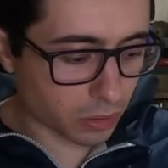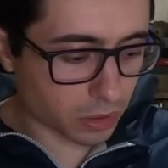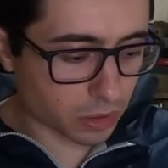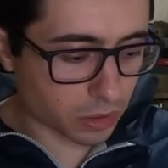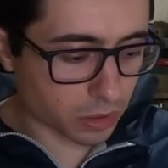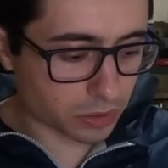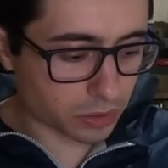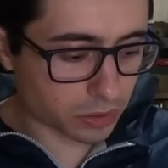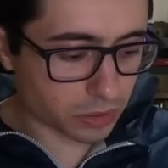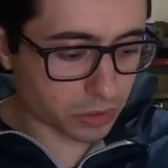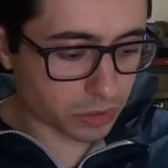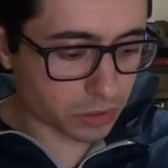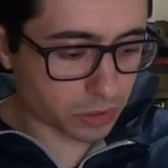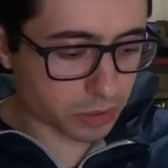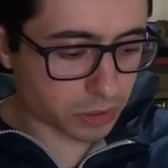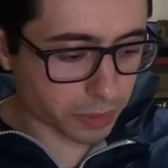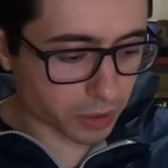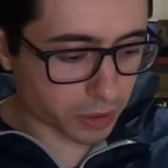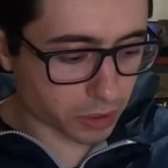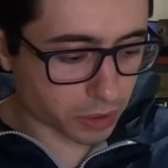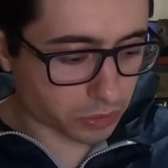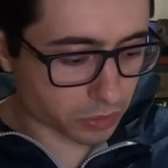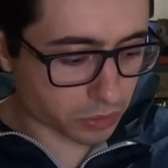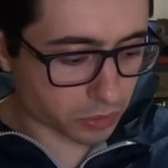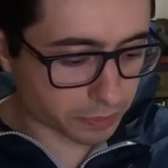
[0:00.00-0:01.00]
to this
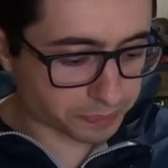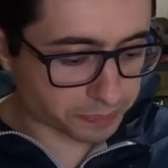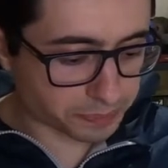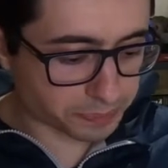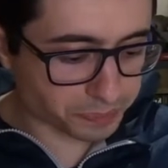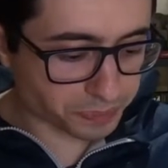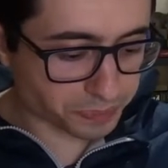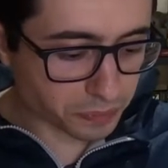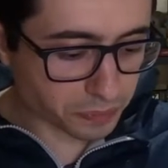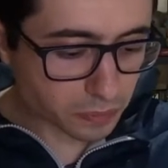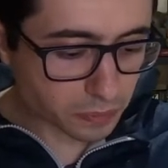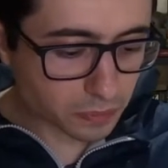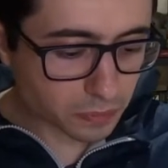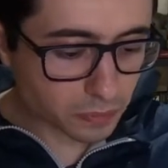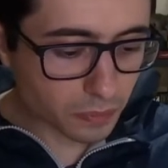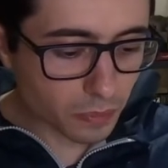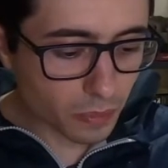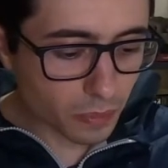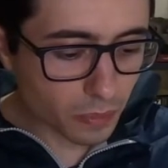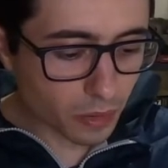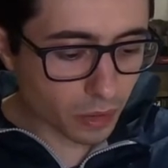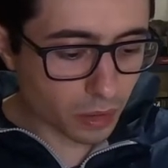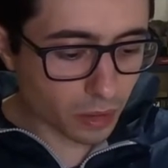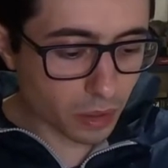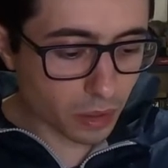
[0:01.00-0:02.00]
picture.
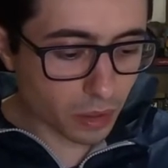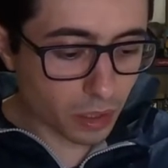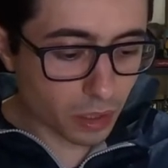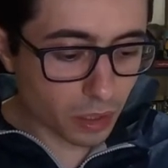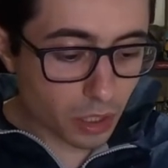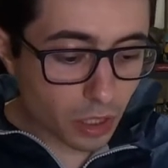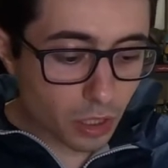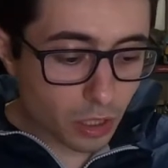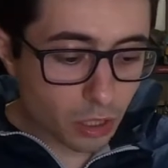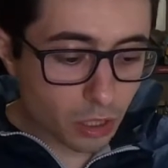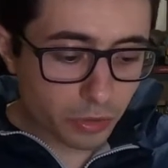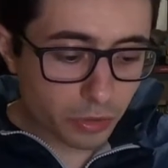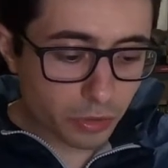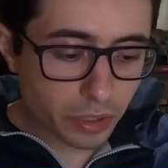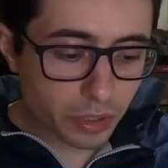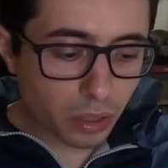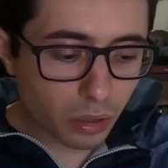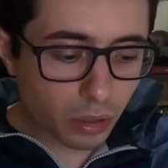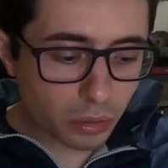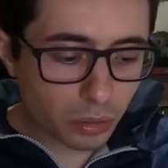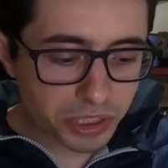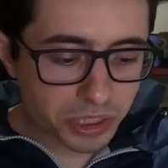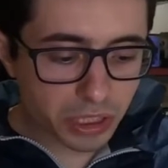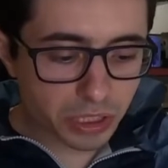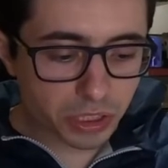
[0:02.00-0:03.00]
For the
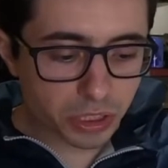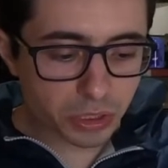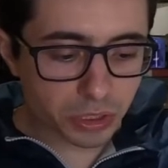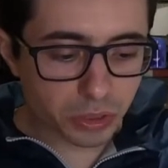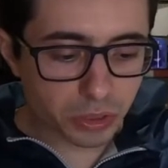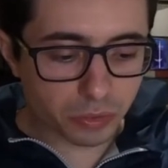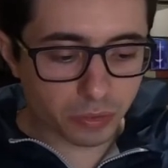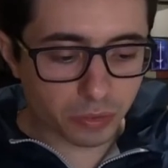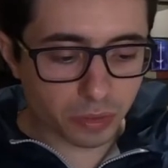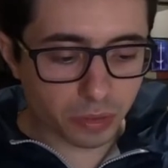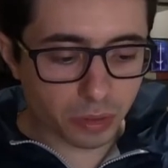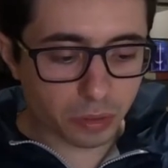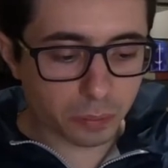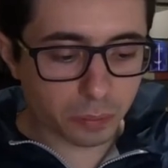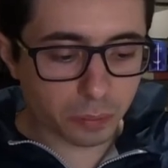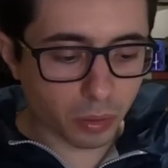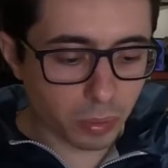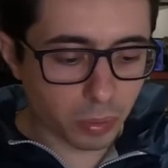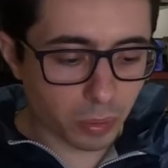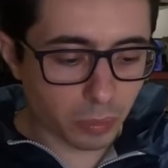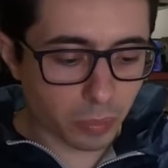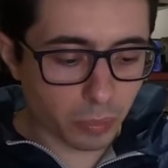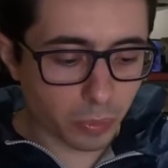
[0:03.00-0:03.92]
Cauchy initial value problem,